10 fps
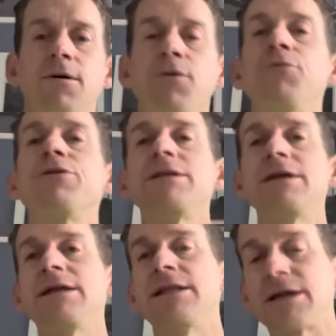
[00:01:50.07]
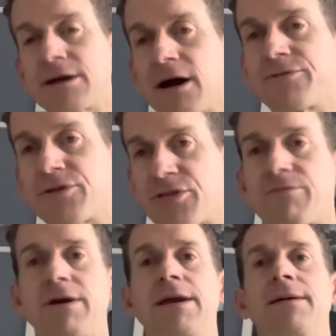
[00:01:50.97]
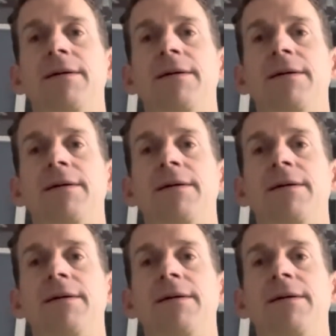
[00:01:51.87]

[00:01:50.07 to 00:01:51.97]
only needing to cover 3.